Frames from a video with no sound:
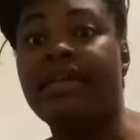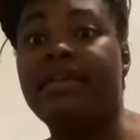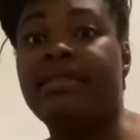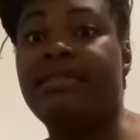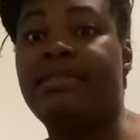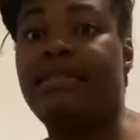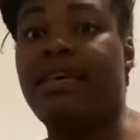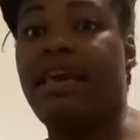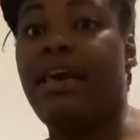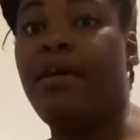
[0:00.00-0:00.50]

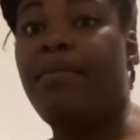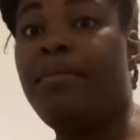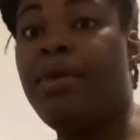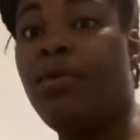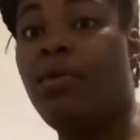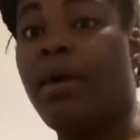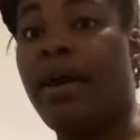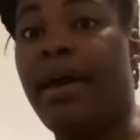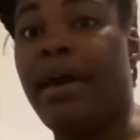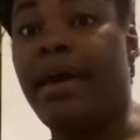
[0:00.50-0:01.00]
Tell me
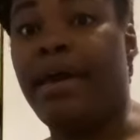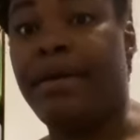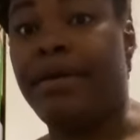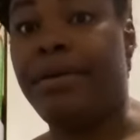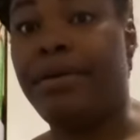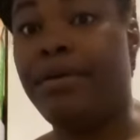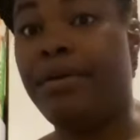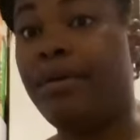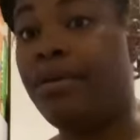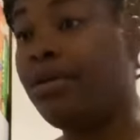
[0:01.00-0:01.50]
why
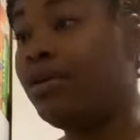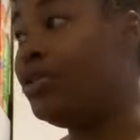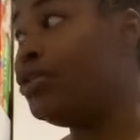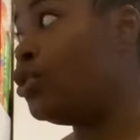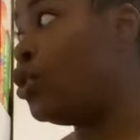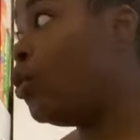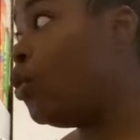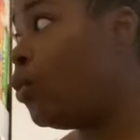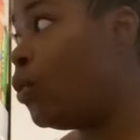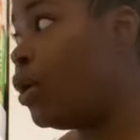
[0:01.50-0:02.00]

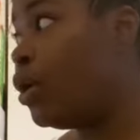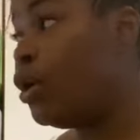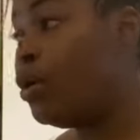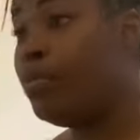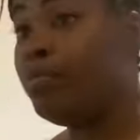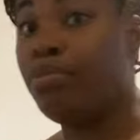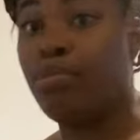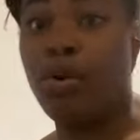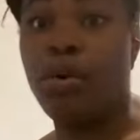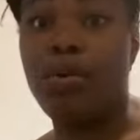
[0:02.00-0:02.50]
Noah
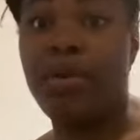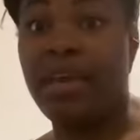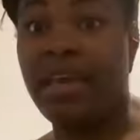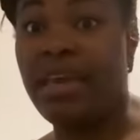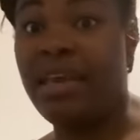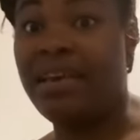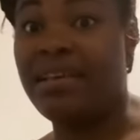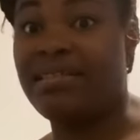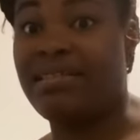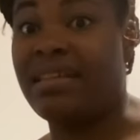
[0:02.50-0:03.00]
broke
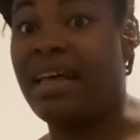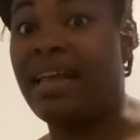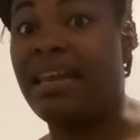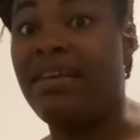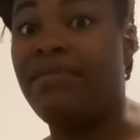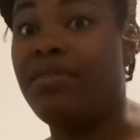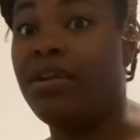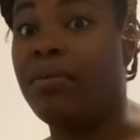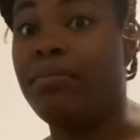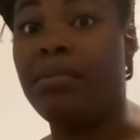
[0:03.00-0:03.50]
his not
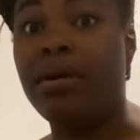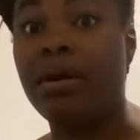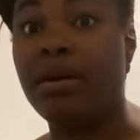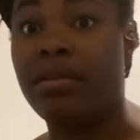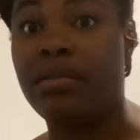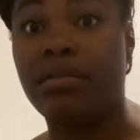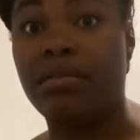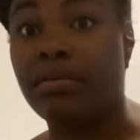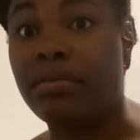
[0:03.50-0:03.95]
even a month.